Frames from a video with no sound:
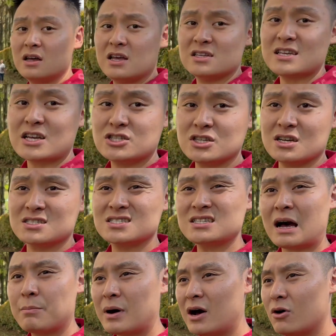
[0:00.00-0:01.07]
is actually a
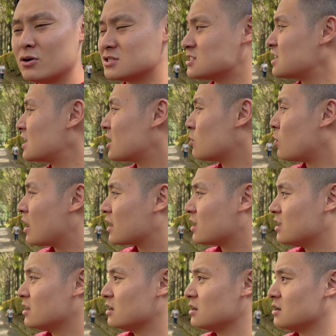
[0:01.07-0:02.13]
Sabah or
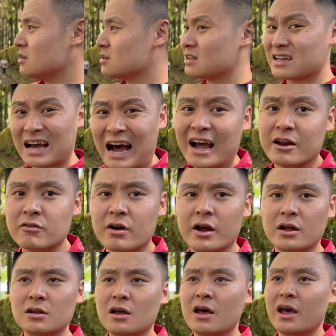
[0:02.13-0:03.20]
Sarawakian guy,
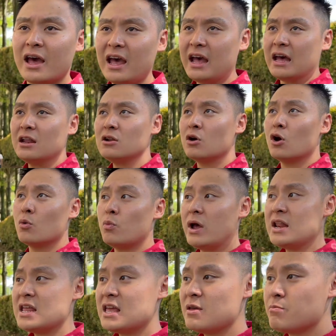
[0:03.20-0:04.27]
right? And when
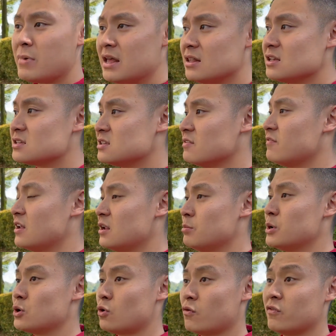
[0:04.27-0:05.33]
he made this
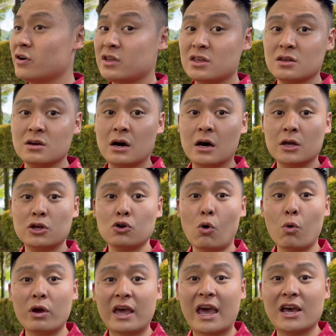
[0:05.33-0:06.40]
development over here, he
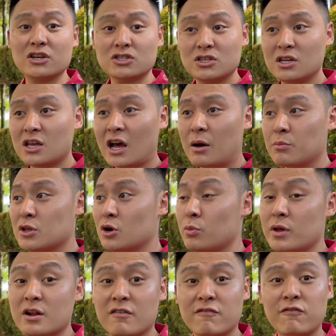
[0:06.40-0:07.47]
occasionally come here
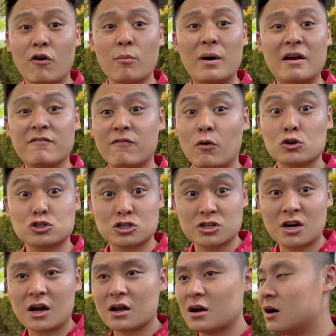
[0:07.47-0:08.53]
with a 4x4
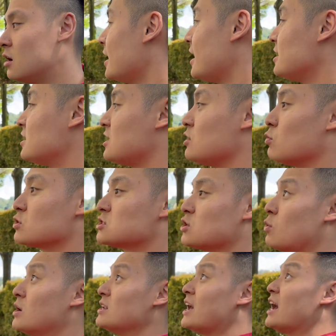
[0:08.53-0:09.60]
truck, and he was the
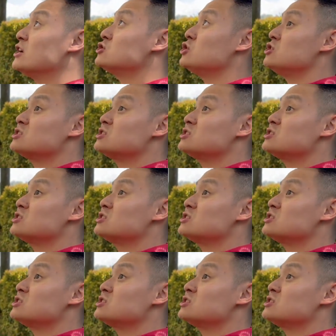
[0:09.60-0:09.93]
one that actually